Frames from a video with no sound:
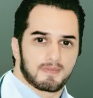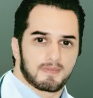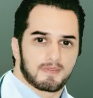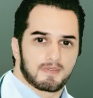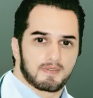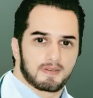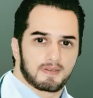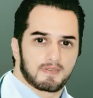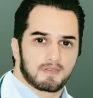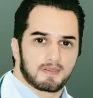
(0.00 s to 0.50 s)

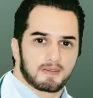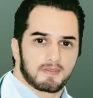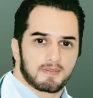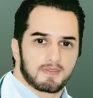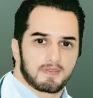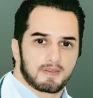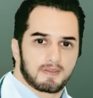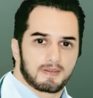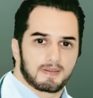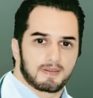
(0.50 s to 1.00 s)
an
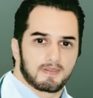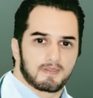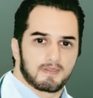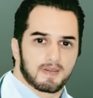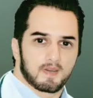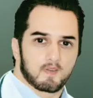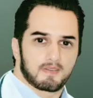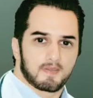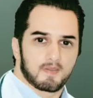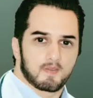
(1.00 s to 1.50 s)
explorer may
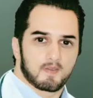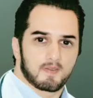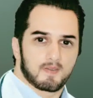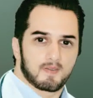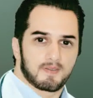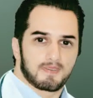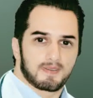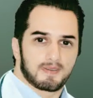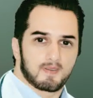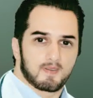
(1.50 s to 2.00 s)
puncture
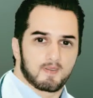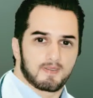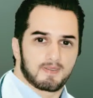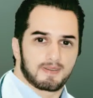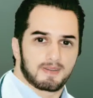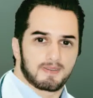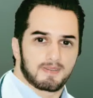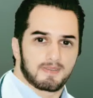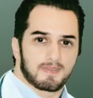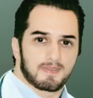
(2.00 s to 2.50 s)
the teeth
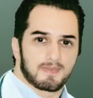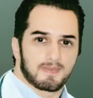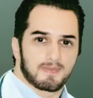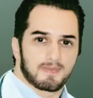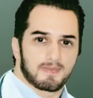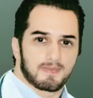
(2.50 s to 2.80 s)
enamel.